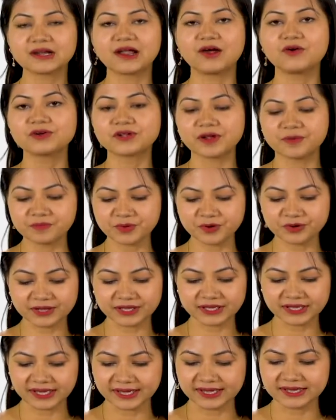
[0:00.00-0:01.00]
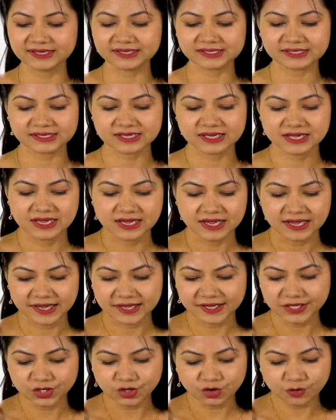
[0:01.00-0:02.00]
cloud computing is
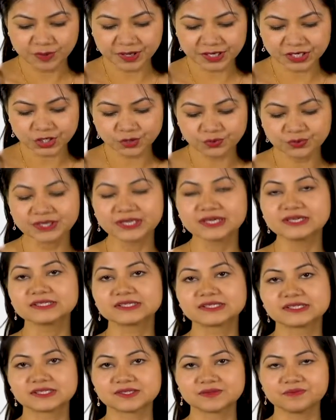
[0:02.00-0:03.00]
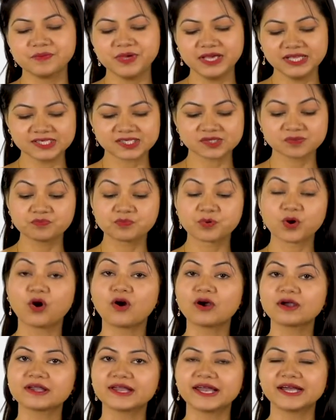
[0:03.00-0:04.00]
ubiquitous, means
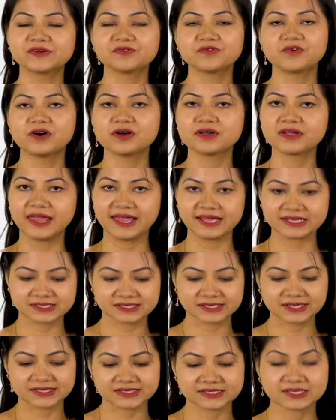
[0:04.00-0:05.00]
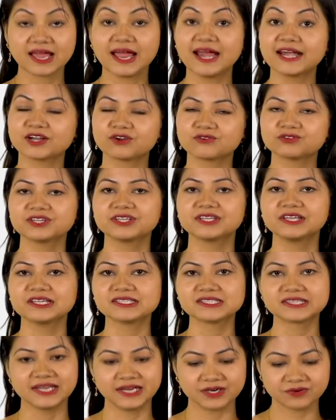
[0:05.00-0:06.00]
broad network access,
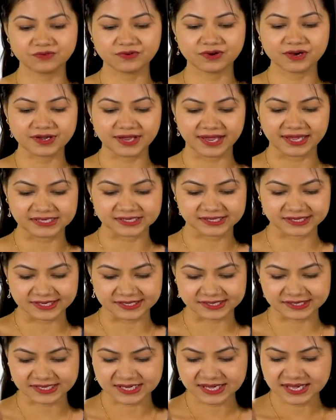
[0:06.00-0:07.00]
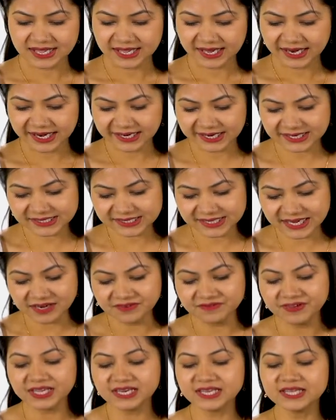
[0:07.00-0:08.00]
heterogeneous network access. It is
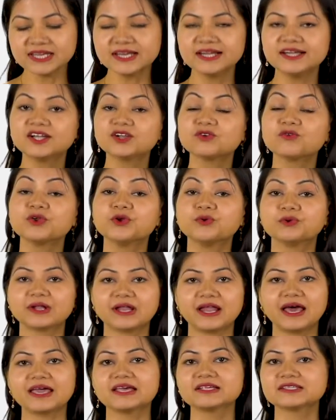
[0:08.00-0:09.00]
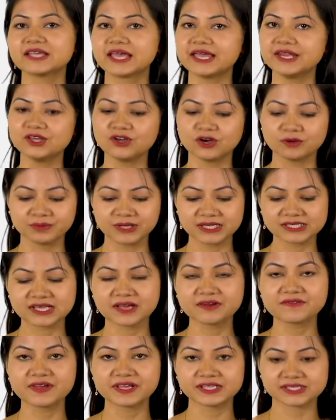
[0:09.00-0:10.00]
convenient to utilize any of the
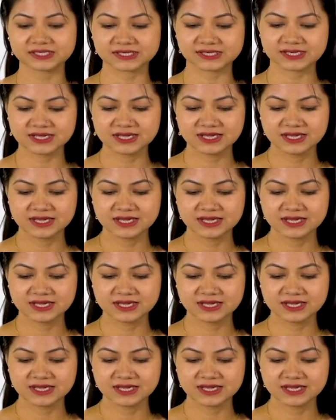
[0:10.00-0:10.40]
service.